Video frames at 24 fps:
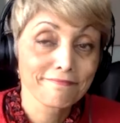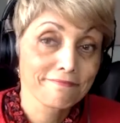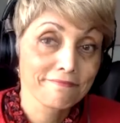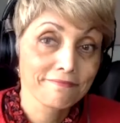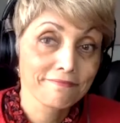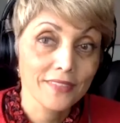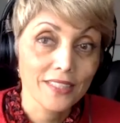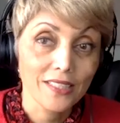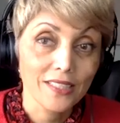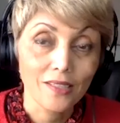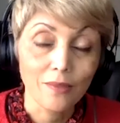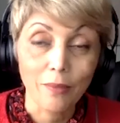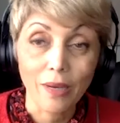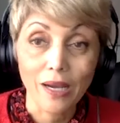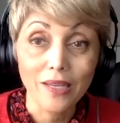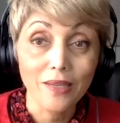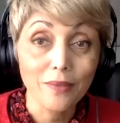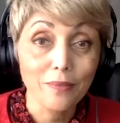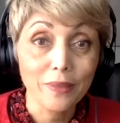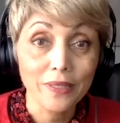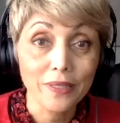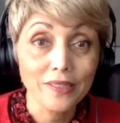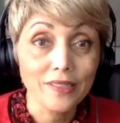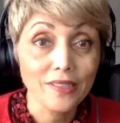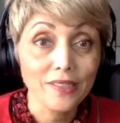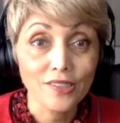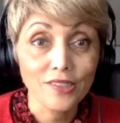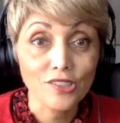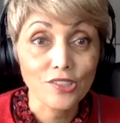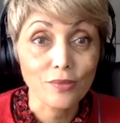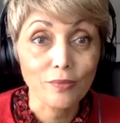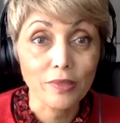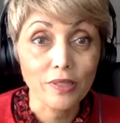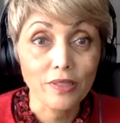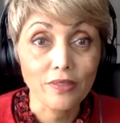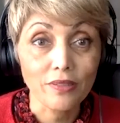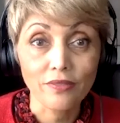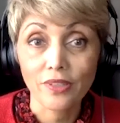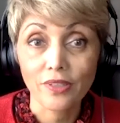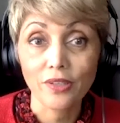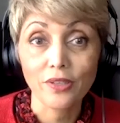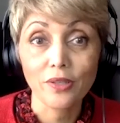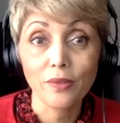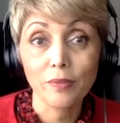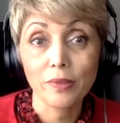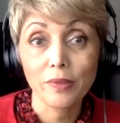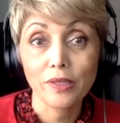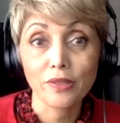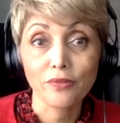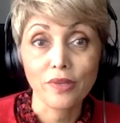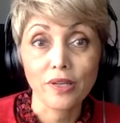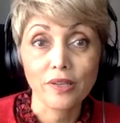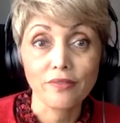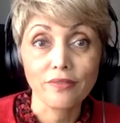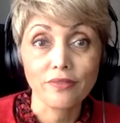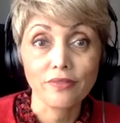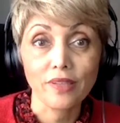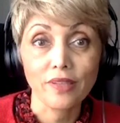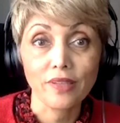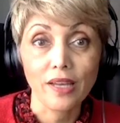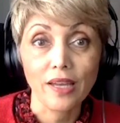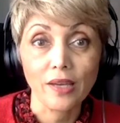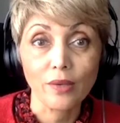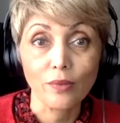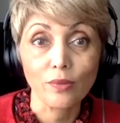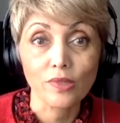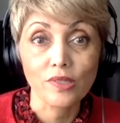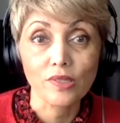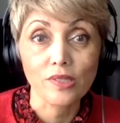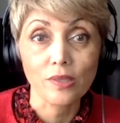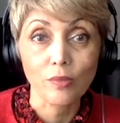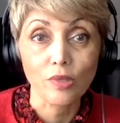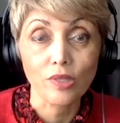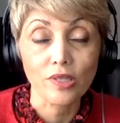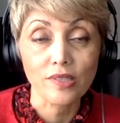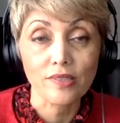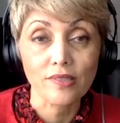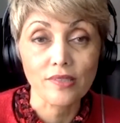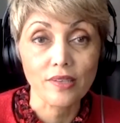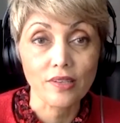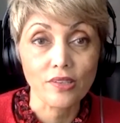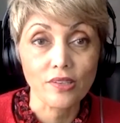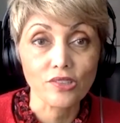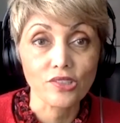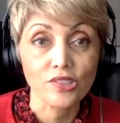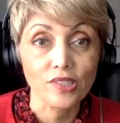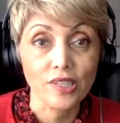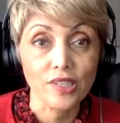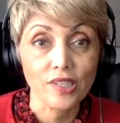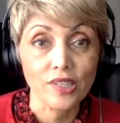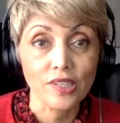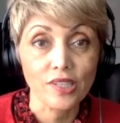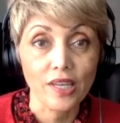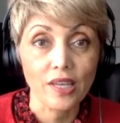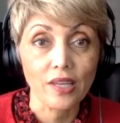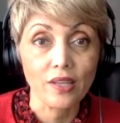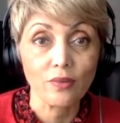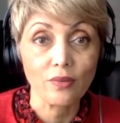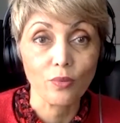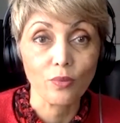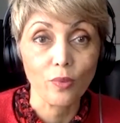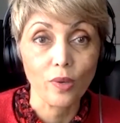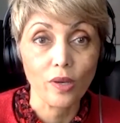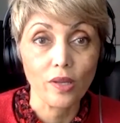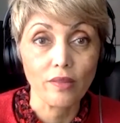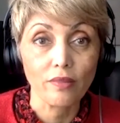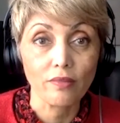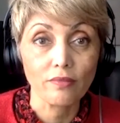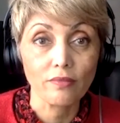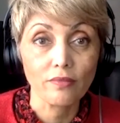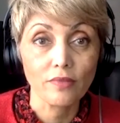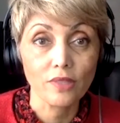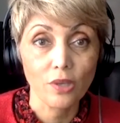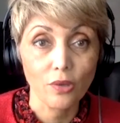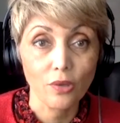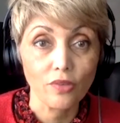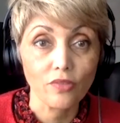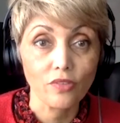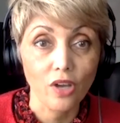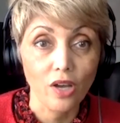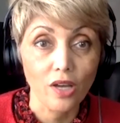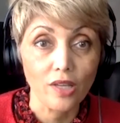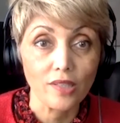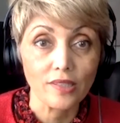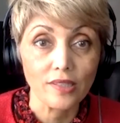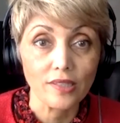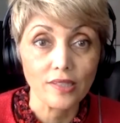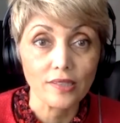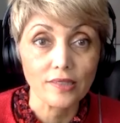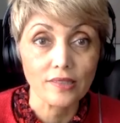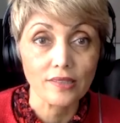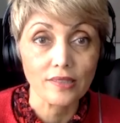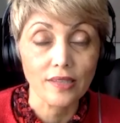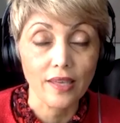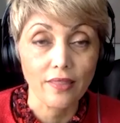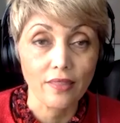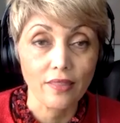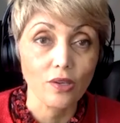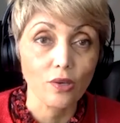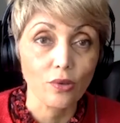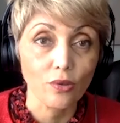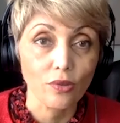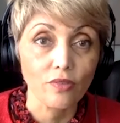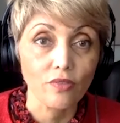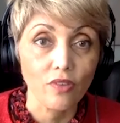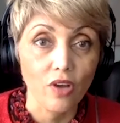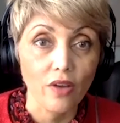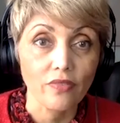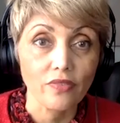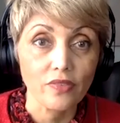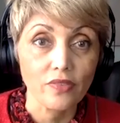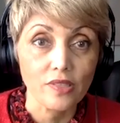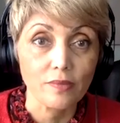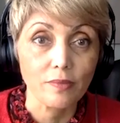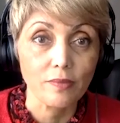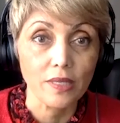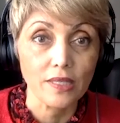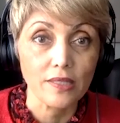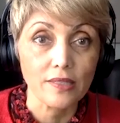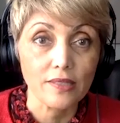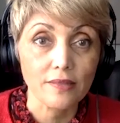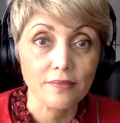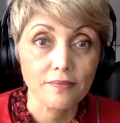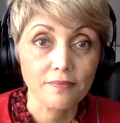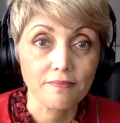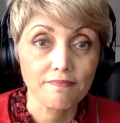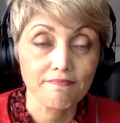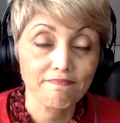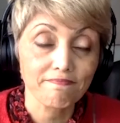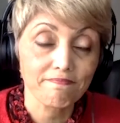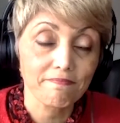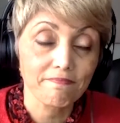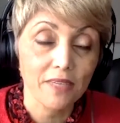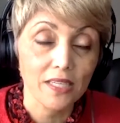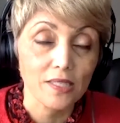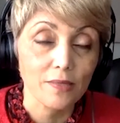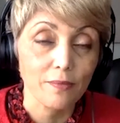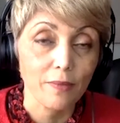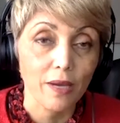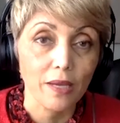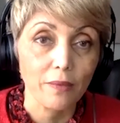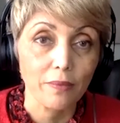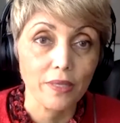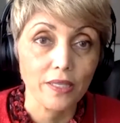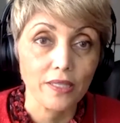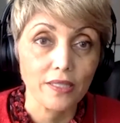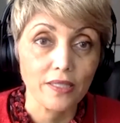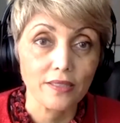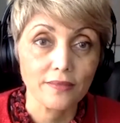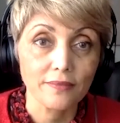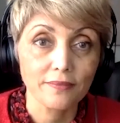In my opinion, it should be a very big red flag when someone doesn't understand what code of conduct and the oath of office means. No, that's my opinion.